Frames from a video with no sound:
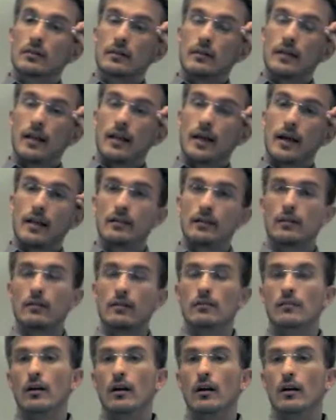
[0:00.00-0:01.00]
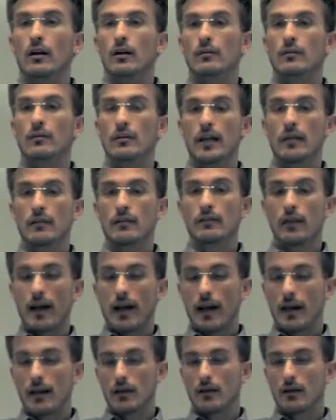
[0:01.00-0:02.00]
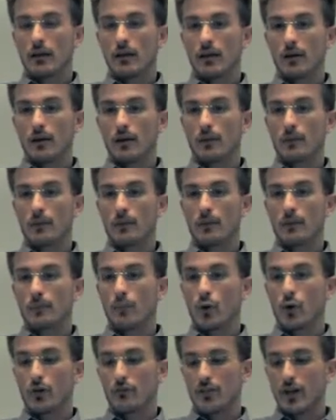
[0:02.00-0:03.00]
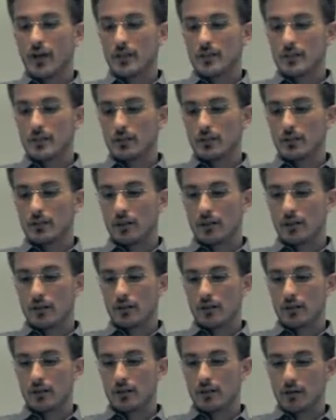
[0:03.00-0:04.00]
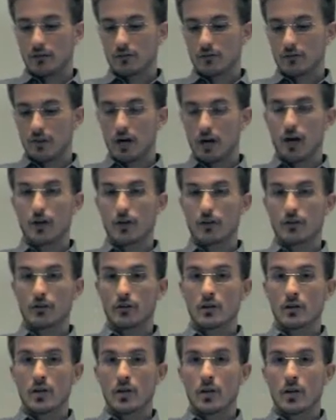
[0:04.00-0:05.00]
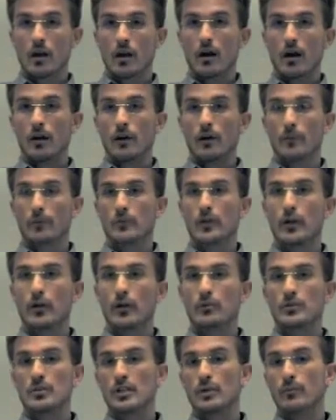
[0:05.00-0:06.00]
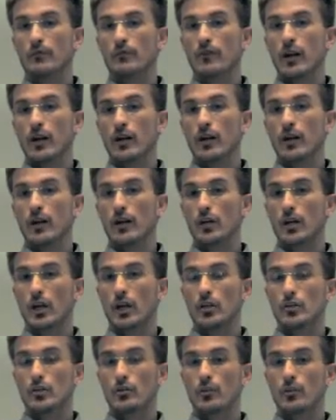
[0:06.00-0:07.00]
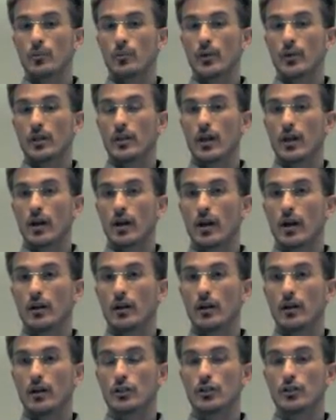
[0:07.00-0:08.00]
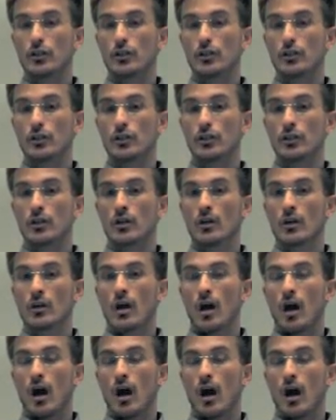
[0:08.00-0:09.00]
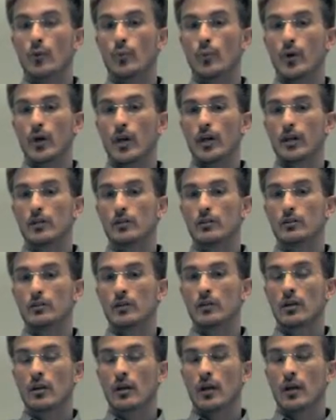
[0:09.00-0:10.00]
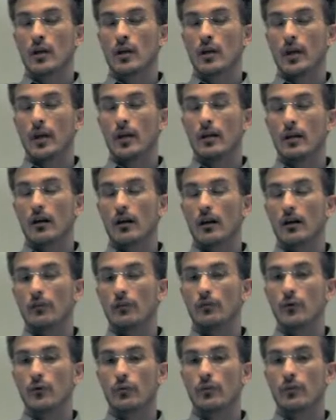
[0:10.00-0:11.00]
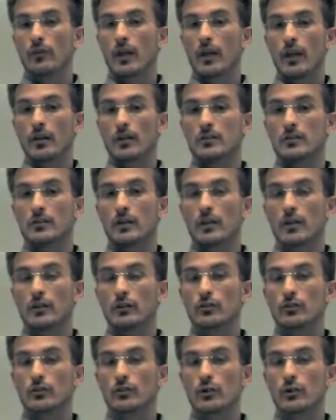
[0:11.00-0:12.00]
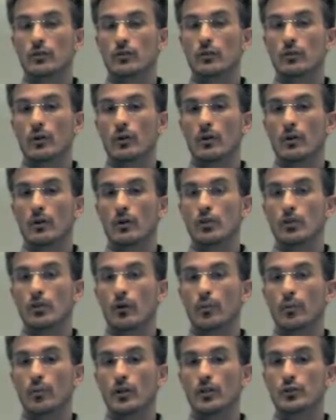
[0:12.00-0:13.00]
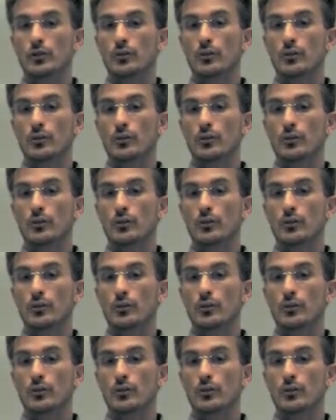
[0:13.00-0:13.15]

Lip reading: that like that more advanced and they are harder. They don't seem very educational, but they are. They're teaching our brain a few things. They're teaching our brain